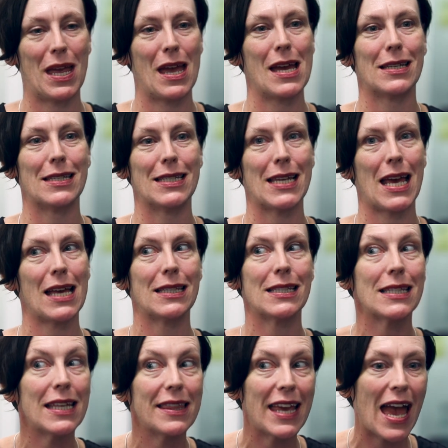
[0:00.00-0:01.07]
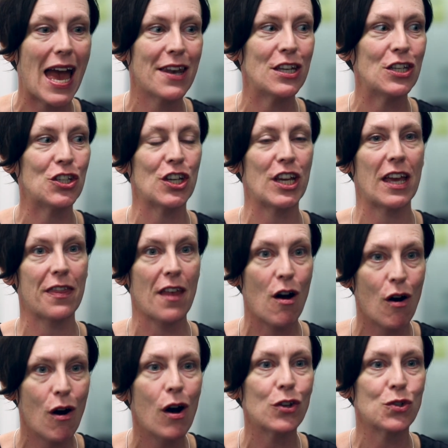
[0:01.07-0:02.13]
be here today and see the energy and the
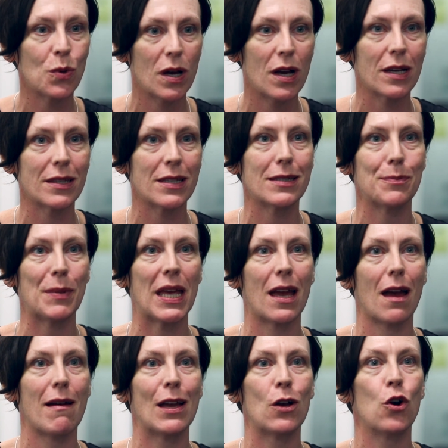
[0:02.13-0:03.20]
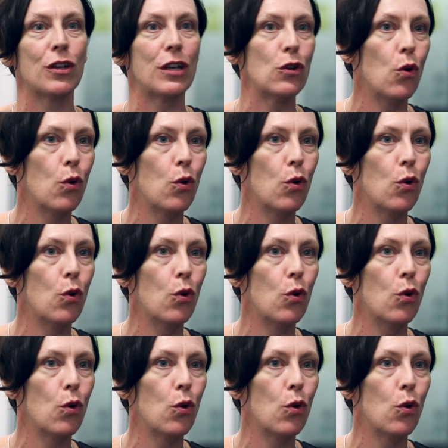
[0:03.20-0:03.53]
hard work that's been going on in